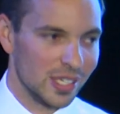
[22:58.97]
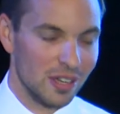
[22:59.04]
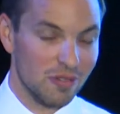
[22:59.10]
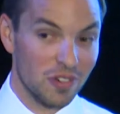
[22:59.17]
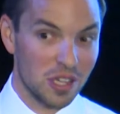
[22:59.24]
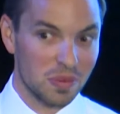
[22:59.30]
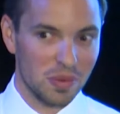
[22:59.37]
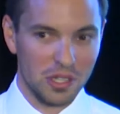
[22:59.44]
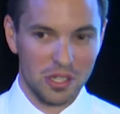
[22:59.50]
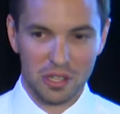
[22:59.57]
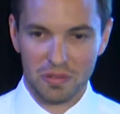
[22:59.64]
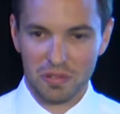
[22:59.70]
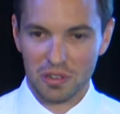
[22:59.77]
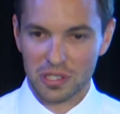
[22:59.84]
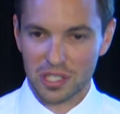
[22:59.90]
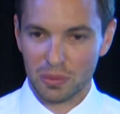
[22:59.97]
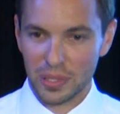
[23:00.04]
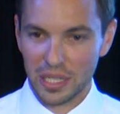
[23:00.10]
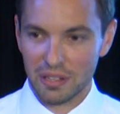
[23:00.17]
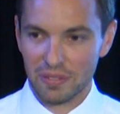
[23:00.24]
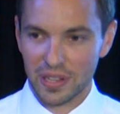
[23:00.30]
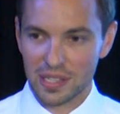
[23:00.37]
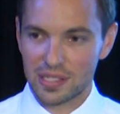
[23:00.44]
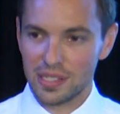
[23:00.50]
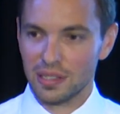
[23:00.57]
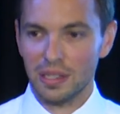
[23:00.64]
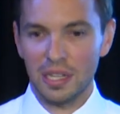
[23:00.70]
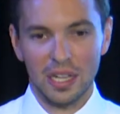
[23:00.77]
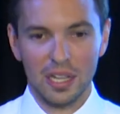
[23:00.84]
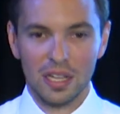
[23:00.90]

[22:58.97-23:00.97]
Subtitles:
the investment universe that we invest in.